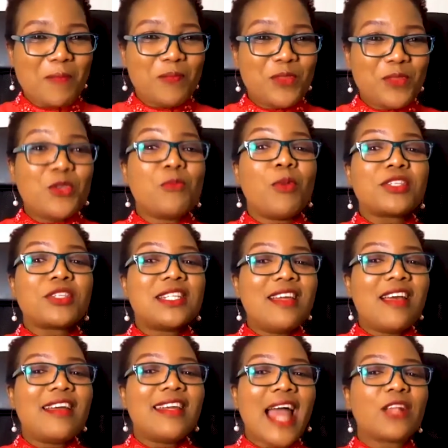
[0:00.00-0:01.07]
You must
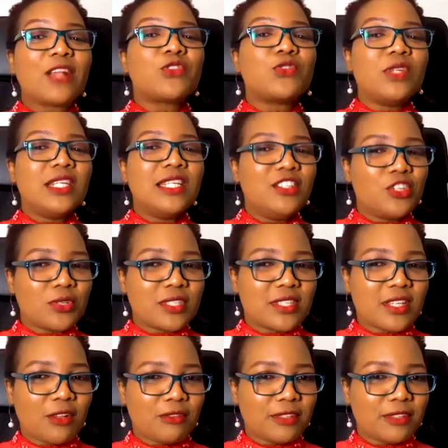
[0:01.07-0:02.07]
learn how to lead yourself.